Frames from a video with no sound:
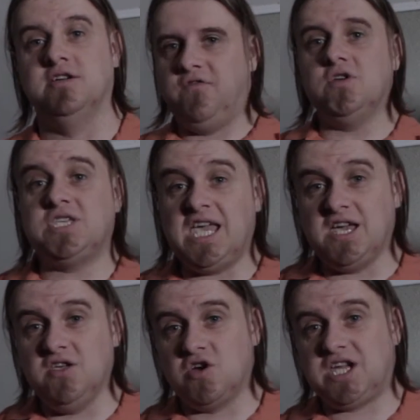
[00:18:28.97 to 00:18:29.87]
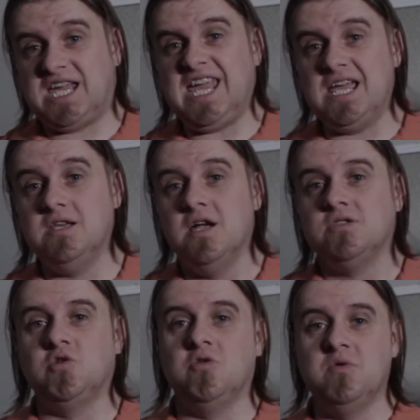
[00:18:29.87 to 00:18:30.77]
If you're taking your kid
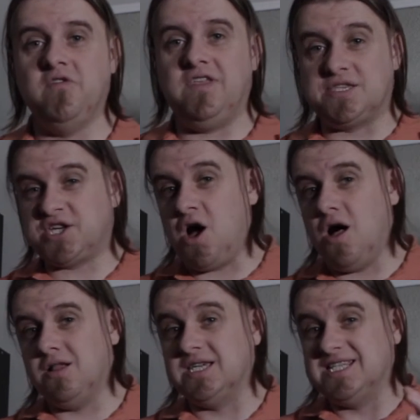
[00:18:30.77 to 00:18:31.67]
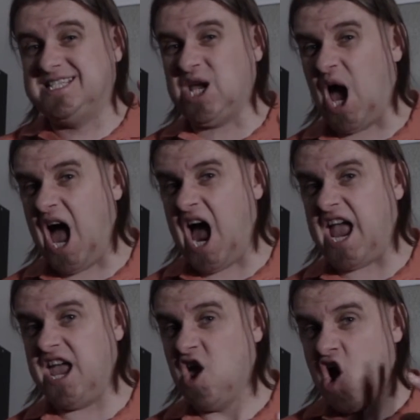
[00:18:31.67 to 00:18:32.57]
to a movie that's called
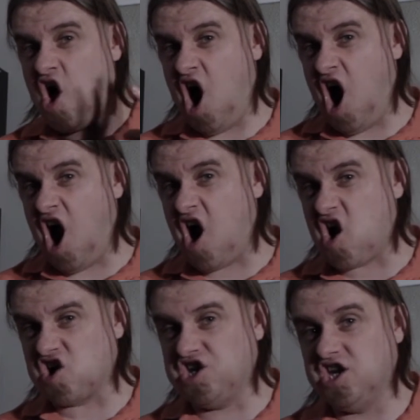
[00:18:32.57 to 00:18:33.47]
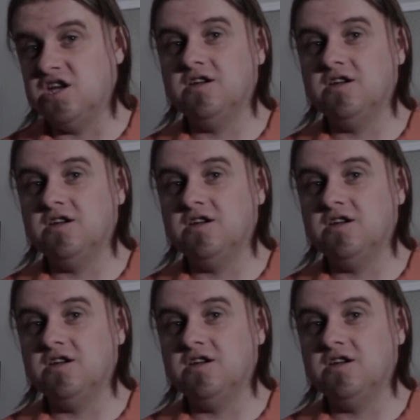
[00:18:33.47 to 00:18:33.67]
Die Hard,